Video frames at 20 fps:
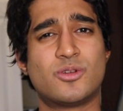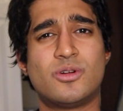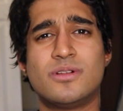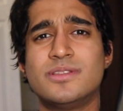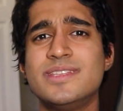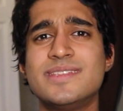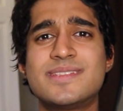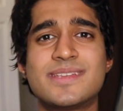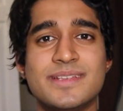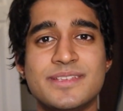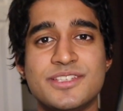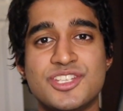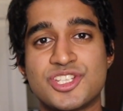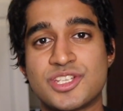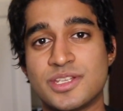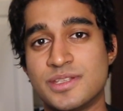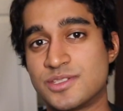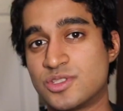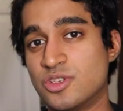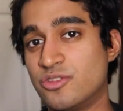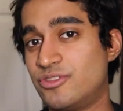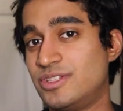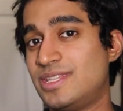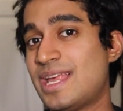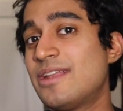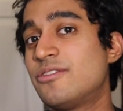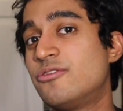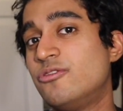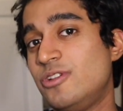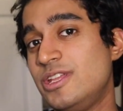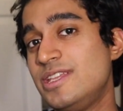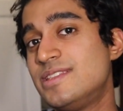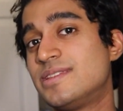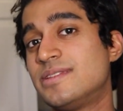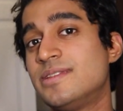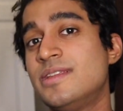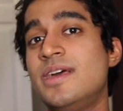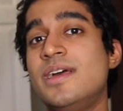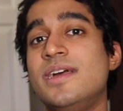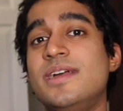all these conditions. So for that
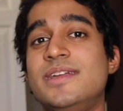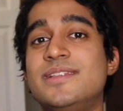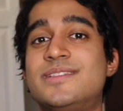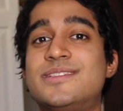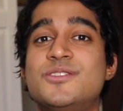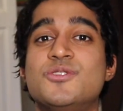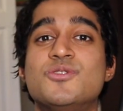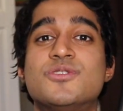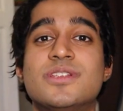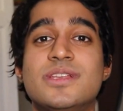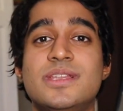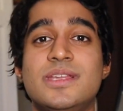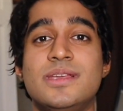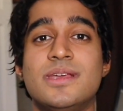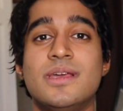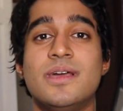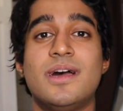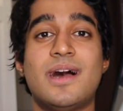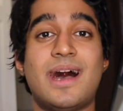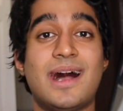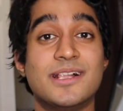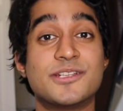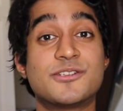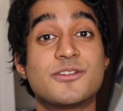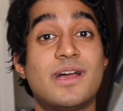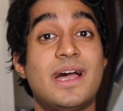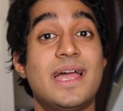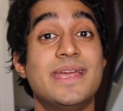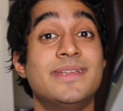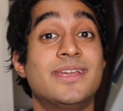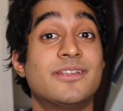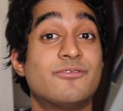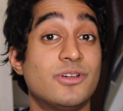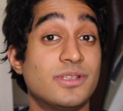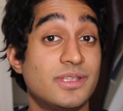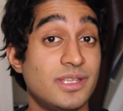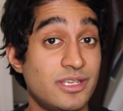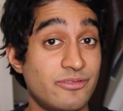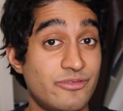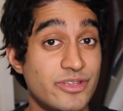reason, it's usually ultra high net
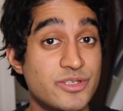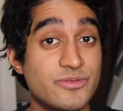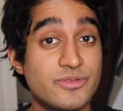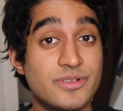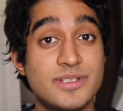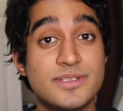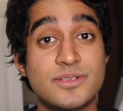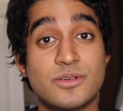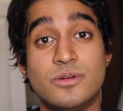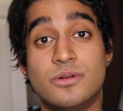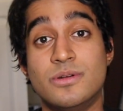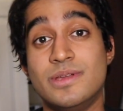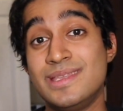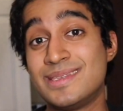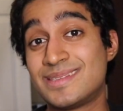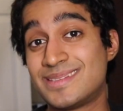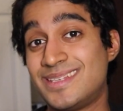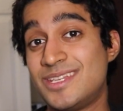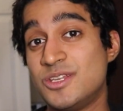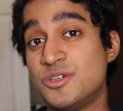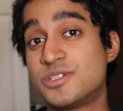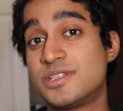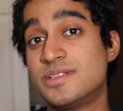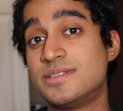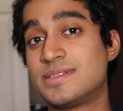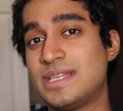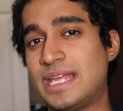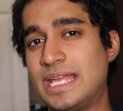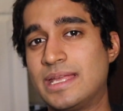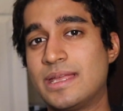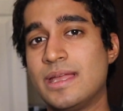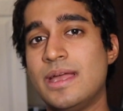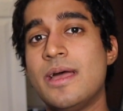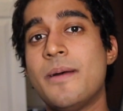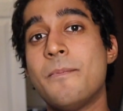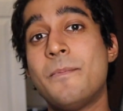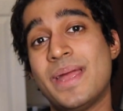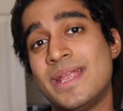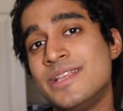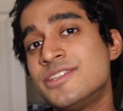worth individuals or institutions like
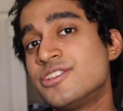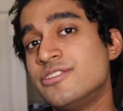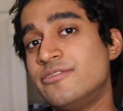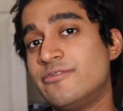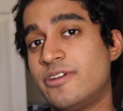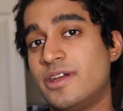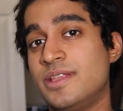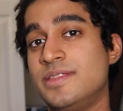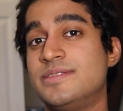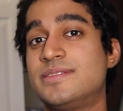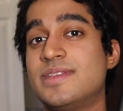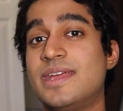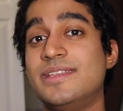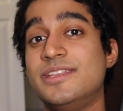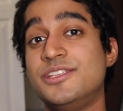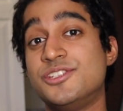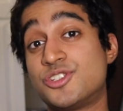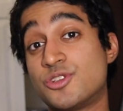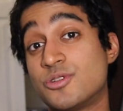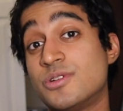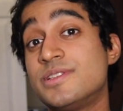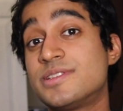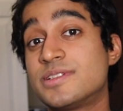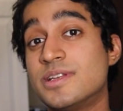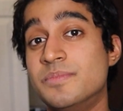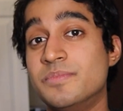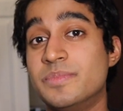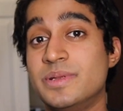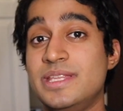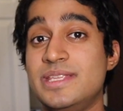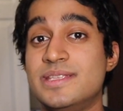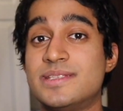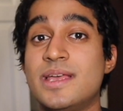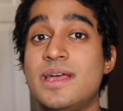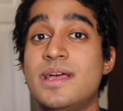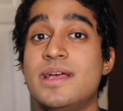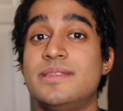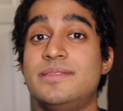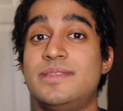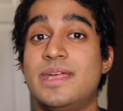pension funds and insurance companies
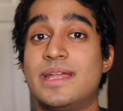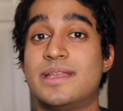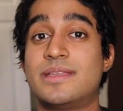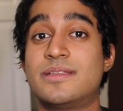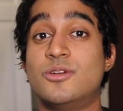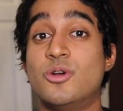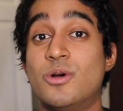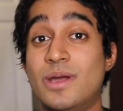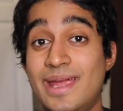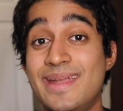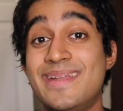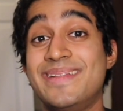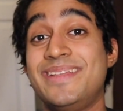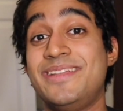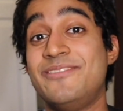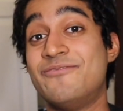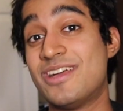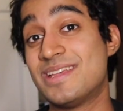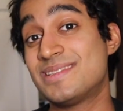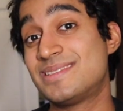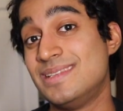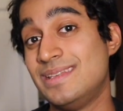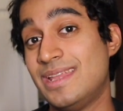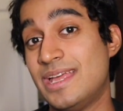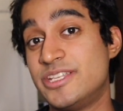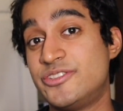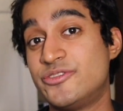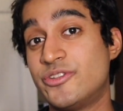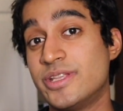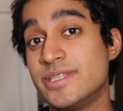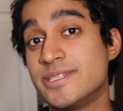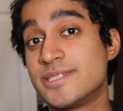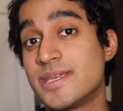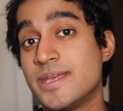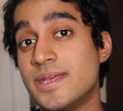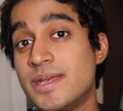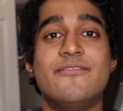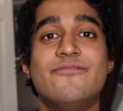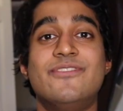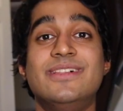that go ahead and invest in hedge funds.
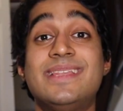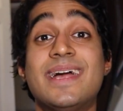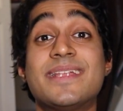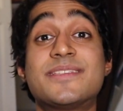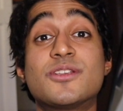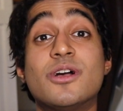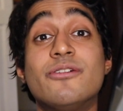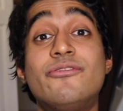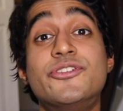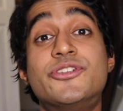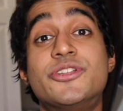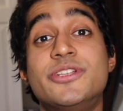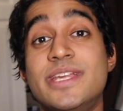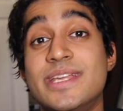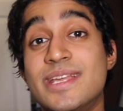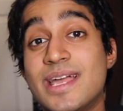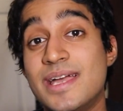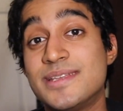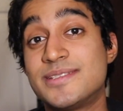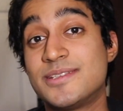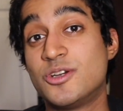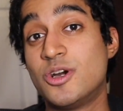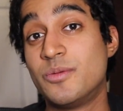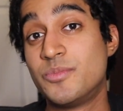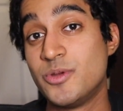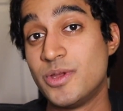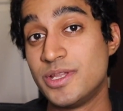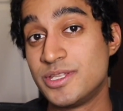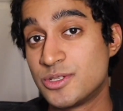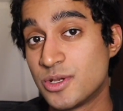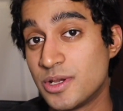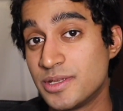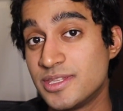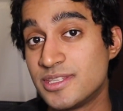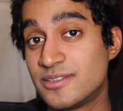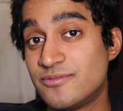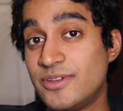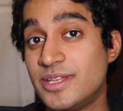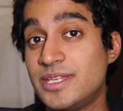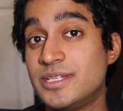Well, that's all for today, guys. I hope you enjoyed
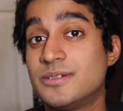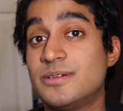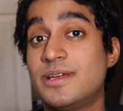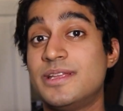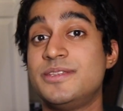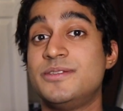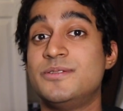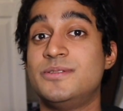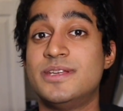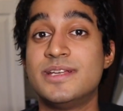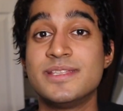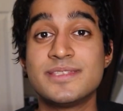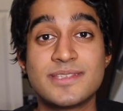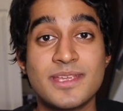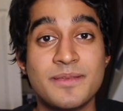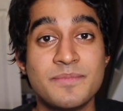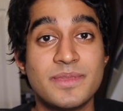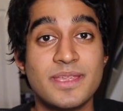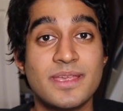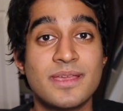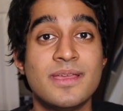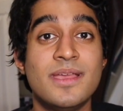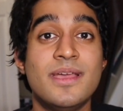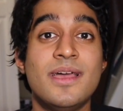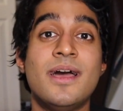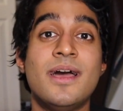this video and you learned something.